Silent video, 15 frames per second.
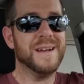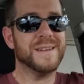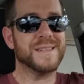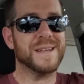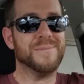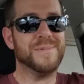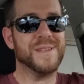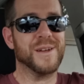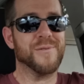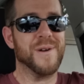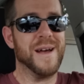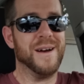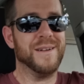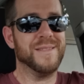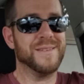some of the
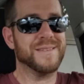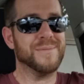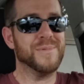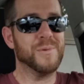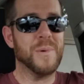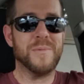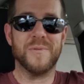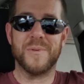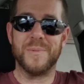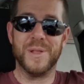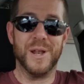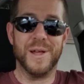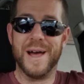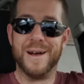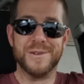crowd, some of the women from
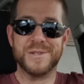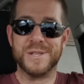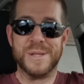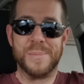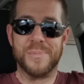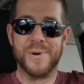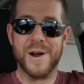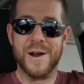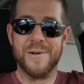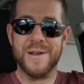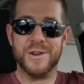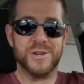Little House on the Prairie?